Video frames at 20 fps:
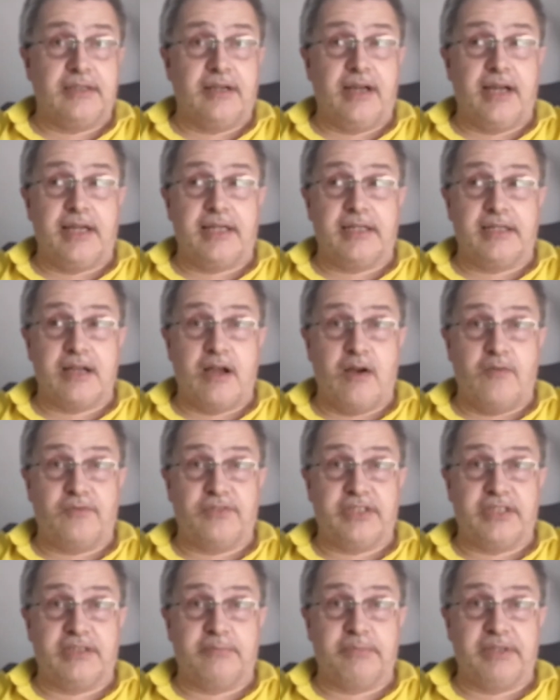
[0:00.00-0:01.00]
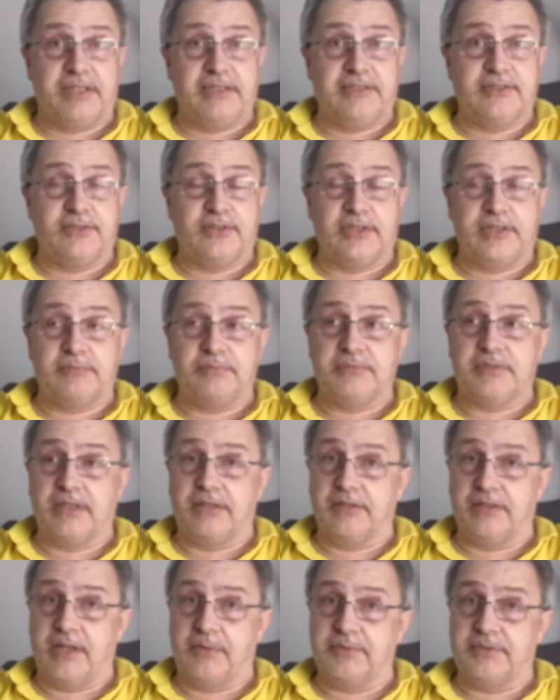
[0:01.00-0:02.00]
I had a half tin of beans on it, so
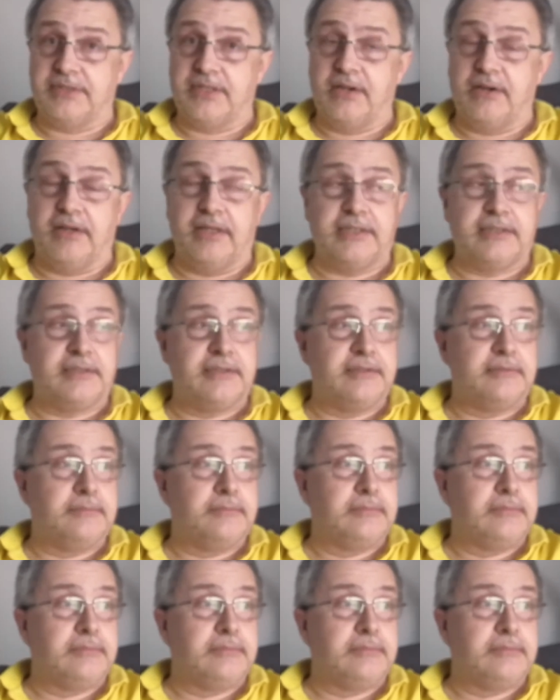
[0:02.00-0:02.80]
that was nice.